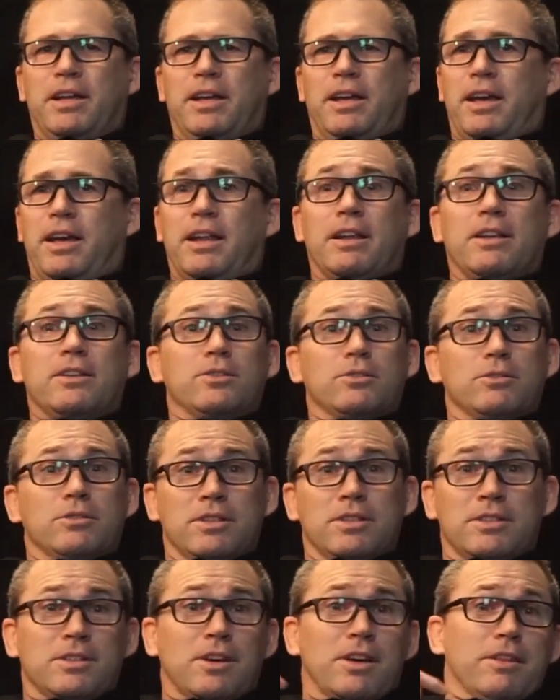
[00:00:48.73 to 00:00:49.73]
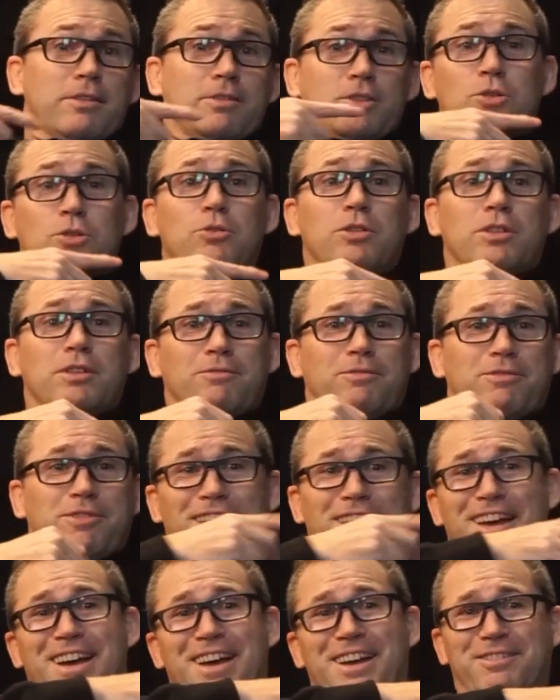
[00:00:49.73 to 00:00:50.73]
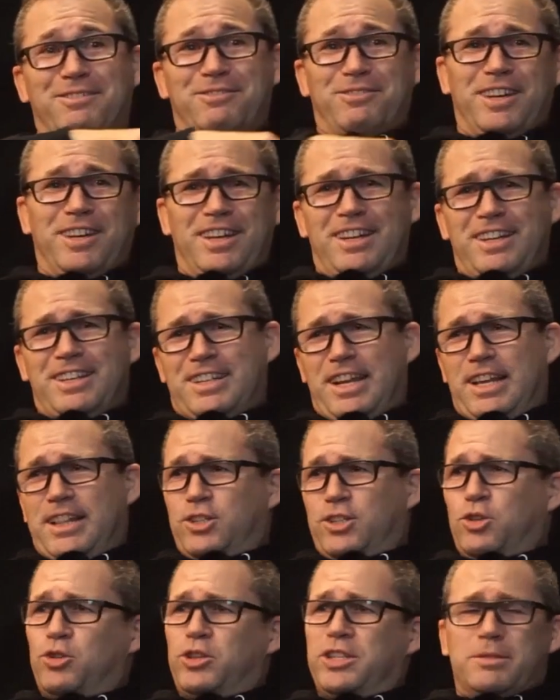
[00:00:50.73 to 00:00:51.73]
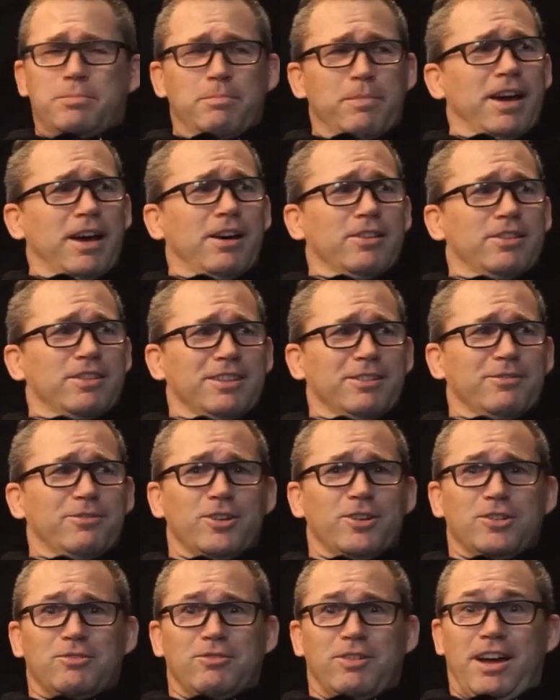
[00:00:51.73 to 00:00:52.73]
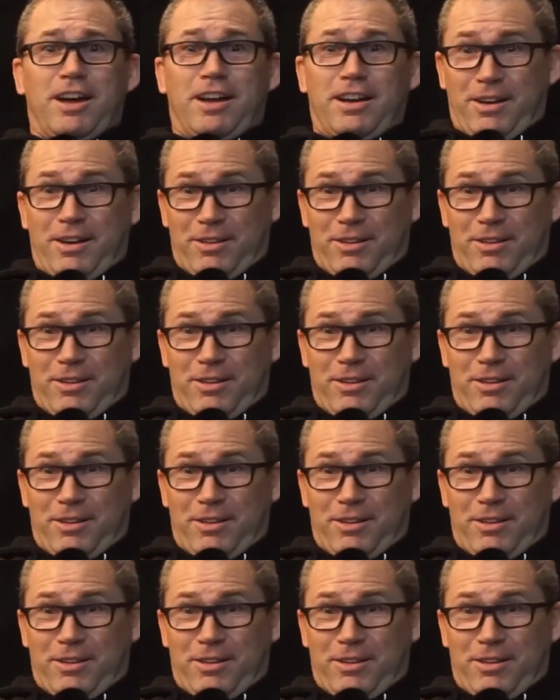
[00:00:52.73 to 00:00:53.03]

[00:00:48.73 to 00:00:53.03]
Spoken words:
And as soon as I saw the tooth fly out of Taylor Tooley's mouth in the first round, I